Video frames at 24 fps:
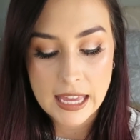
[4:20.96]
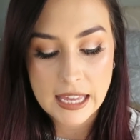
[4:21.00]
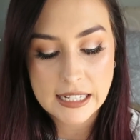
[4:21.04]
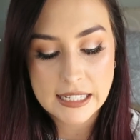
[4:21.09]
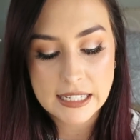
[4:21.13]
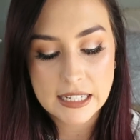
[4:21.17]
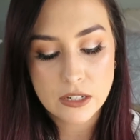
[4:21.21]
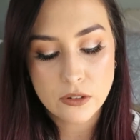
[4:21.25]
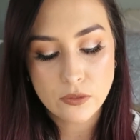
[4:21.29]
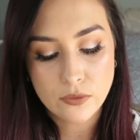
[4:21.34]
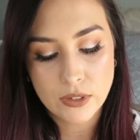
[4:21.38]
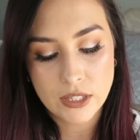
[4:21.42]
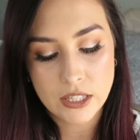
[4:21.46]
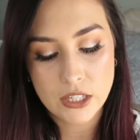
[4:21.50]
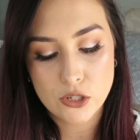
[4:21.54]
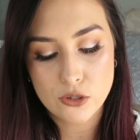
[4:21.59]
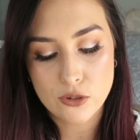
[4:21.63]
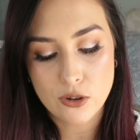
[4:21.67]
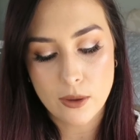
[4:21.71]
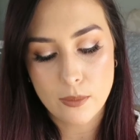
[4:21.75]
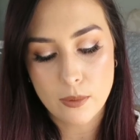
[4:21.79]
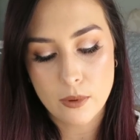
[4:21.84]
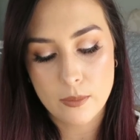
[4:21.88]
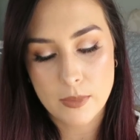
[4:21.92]
It didn't really
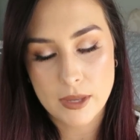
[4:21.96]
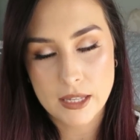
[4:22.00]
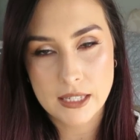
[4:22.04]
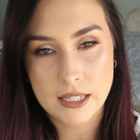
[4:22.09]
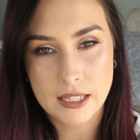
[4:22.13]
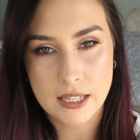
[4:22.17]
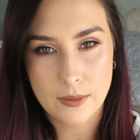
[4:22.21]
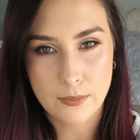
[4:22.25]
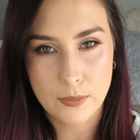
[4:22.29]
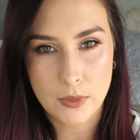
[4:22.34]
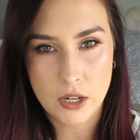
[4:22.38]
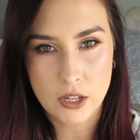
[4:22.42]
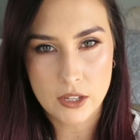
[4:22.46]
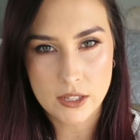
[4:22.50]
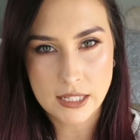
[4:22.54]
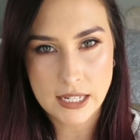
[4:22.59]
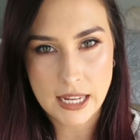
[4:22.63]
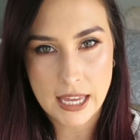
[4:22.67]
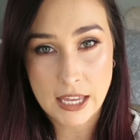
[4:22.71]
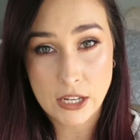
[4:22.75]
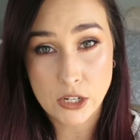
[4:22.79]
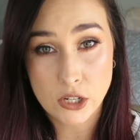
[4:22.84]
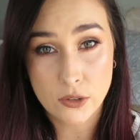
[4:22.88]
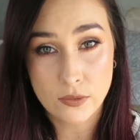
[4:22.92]
show up on my skin when I was
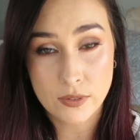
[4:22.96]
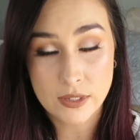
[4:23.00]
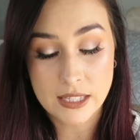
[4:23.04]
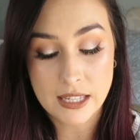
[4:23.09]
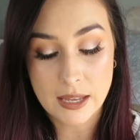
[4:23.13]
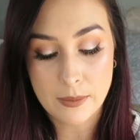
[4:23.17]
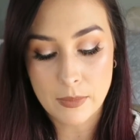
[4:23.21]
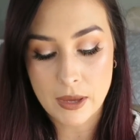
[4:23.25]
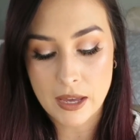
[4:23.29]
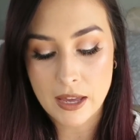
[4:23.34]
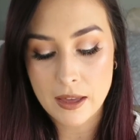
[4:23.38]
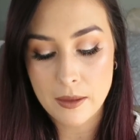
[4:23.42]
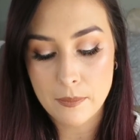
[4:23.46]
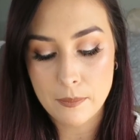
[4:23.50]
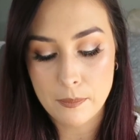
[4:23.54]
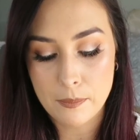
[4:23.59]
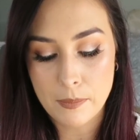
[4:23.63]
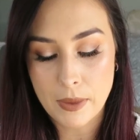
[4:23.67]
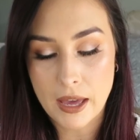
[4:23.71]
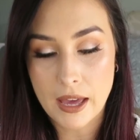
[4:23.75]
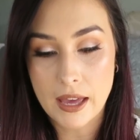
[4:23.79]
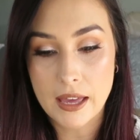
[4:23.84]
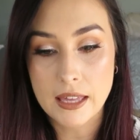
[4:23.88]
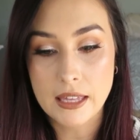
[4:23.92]
tanned over summer,
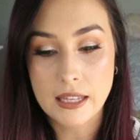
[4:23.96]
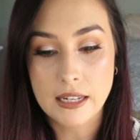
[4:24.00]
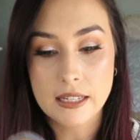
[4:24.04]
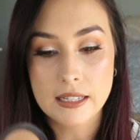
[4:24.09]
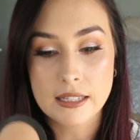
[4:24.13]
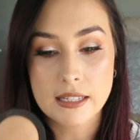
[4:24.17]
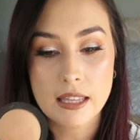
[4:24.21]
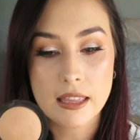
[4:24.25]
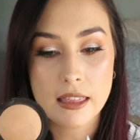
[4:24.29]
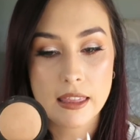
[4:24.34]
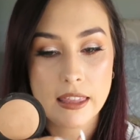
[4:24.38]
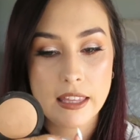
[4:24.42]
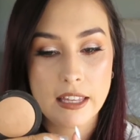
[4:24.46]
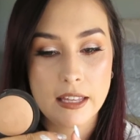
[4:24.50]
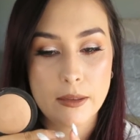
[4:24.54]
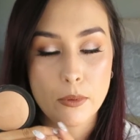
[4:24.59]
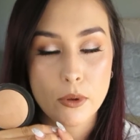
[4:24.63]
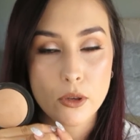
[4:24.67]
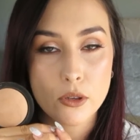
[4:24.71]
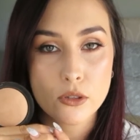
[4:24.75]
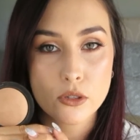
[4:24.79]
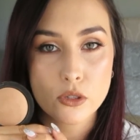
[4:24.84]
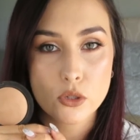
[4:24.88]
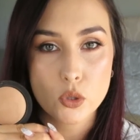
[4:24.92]
but it is the
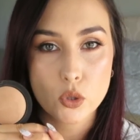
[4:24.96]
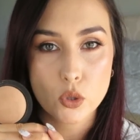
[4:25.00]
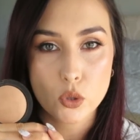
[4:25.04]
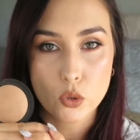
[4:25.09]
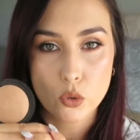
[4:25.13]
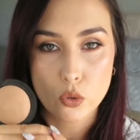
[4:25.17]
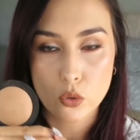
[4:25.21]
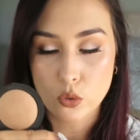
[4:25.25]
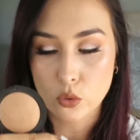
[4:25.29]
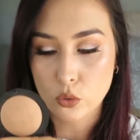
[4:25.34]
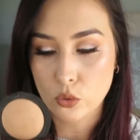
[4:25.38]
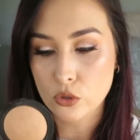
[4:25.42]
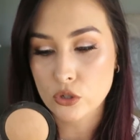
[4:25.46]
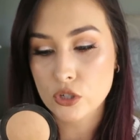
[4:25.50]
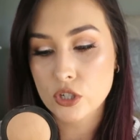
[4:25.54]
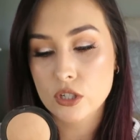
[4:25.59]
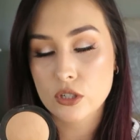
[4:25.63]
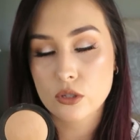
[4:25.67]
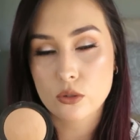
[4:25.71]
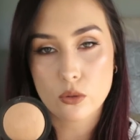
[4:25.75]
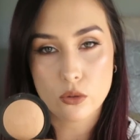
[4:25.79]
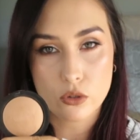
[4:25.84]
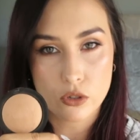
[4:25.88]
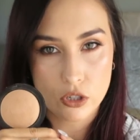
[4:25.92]
most
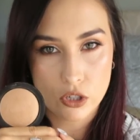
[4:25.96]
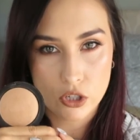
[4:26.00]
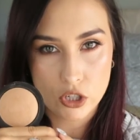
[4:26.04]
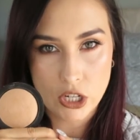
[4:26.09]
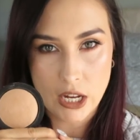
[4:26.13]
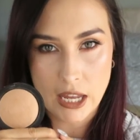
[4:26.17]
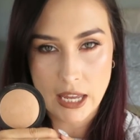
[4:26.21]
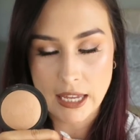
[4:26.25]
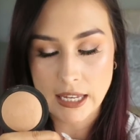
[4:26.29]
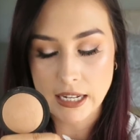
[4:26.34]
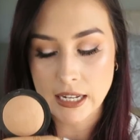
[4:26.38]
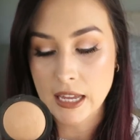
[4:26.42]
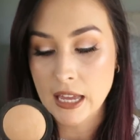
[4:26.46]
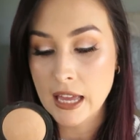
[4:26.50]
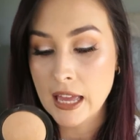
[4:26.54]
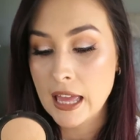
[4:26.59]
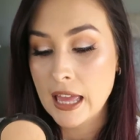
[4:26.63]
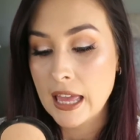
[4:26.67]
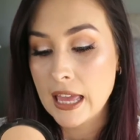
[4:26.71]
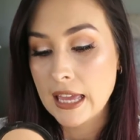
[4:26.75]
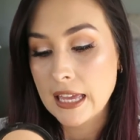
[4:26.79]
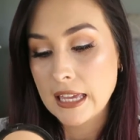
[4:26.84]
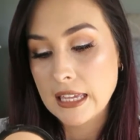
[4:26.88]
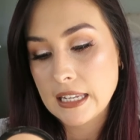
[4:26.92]
gorgeous shade.
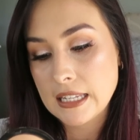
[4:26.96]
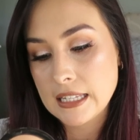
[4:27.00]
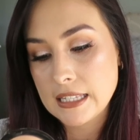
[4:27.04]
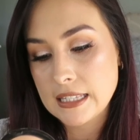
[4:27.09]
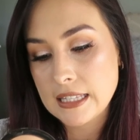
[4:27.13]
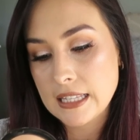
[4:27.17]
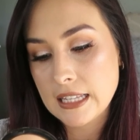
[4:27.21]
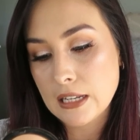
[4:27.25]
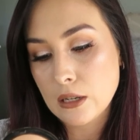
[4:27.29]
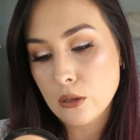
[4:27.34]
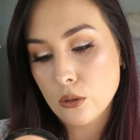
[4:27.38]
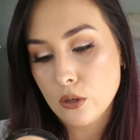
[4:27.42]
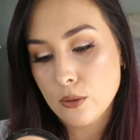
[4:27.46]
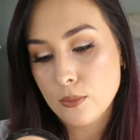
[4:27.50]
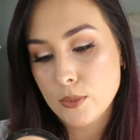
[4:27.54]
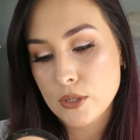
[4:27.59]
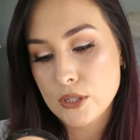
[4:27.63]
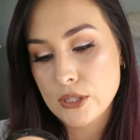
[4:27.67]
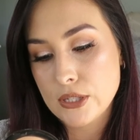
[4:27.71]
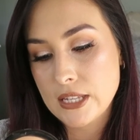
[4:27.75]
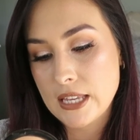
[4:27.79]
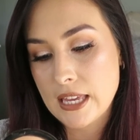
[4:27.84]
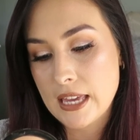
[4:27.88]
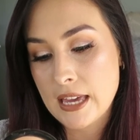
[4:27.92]
It is the Laura
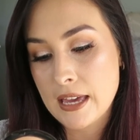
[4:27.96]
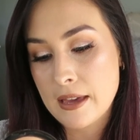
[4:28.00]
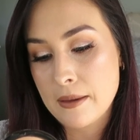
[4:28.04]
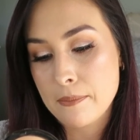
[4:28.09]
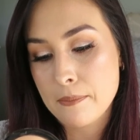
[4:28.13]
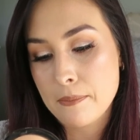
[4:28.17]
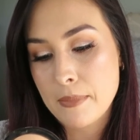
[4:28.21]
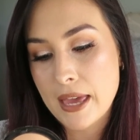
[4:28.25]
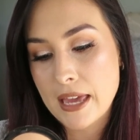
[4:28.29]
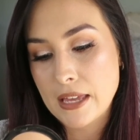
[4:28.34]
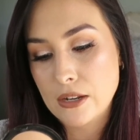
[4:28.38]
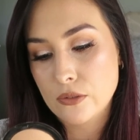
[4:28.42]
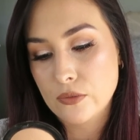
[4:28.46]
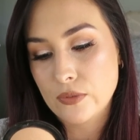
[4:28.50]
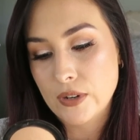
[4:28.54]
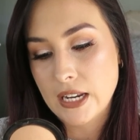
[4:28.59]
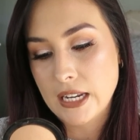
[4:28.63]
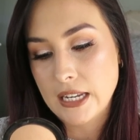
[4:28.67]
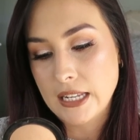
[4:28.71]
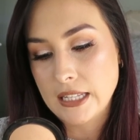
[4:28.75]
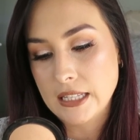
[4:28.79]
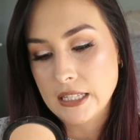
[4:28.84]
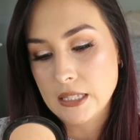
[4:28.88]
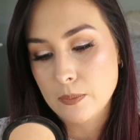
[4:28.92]
Mercier Matte
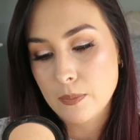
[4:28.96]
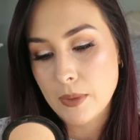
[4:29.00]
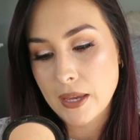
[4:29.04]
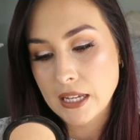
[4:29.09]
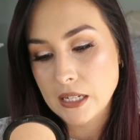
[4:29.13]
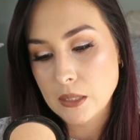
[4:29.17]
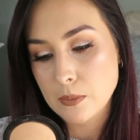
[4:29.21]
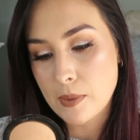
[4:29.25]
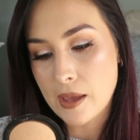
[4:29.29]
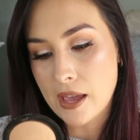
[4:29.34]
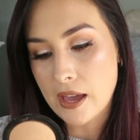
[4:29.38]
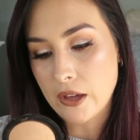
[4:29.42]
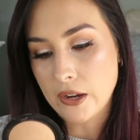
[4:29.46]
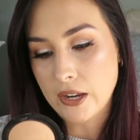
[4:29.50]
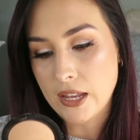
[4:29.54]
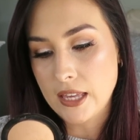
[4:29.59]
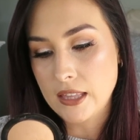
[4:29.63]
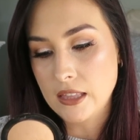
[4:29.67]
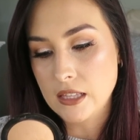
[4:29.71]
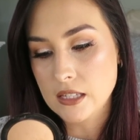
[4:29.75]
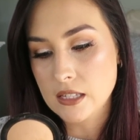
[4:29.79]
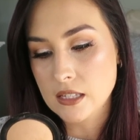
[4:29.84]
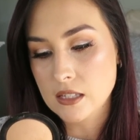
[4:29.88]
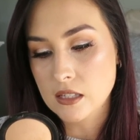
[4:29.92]
Radiance Baked Powder,
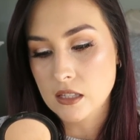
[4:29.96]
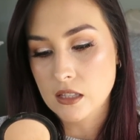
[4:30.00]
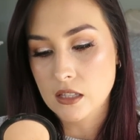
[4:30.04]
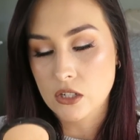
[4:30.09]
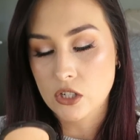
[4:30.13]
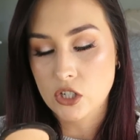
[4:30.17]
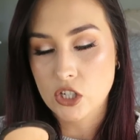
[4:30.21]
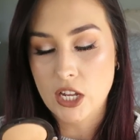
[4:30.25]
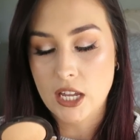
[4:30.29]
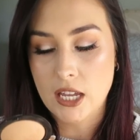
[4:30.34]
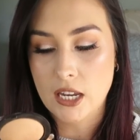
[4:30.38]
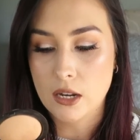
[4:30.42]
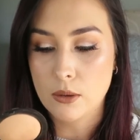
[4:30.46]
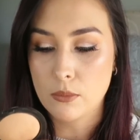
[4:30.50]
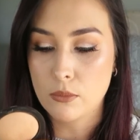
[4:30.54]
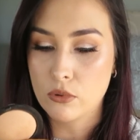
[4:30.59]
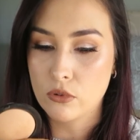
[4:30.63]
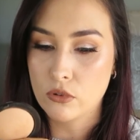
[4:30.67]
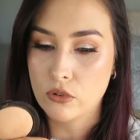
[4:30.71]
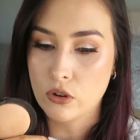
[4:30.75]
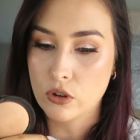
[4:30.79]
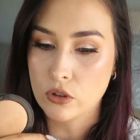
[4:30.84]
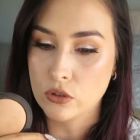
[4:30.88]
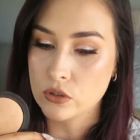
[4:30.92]
and this is in the shade
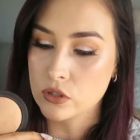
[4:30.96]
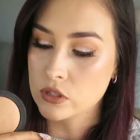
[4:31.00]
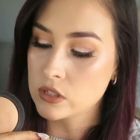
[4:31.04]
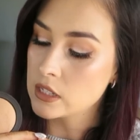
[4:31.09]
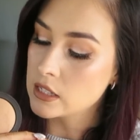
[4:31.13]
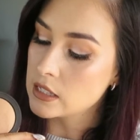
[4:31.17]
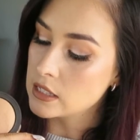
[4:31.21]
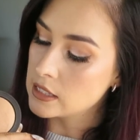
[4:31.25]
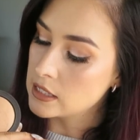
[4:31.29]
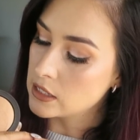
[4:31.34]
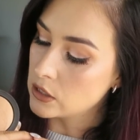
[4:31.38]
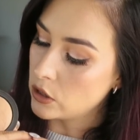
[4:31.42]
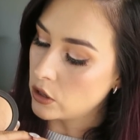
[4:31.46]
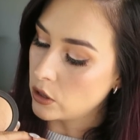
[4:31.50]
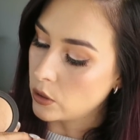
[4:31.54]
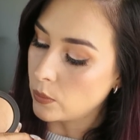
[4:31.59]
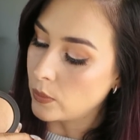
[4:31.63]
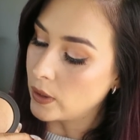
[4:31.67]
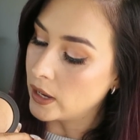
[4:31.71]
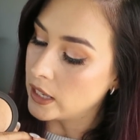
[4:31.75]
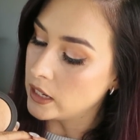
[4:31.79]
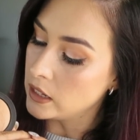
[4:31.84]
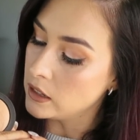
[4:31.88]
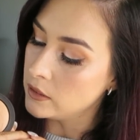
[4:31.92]
Bronze
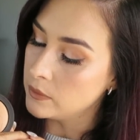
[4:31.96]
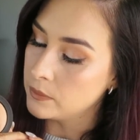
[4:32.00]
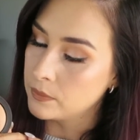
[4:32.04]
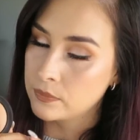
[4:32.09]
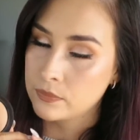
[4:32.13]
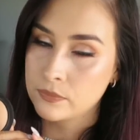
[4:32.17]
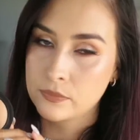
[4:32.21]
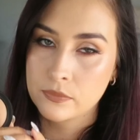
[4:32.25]
01.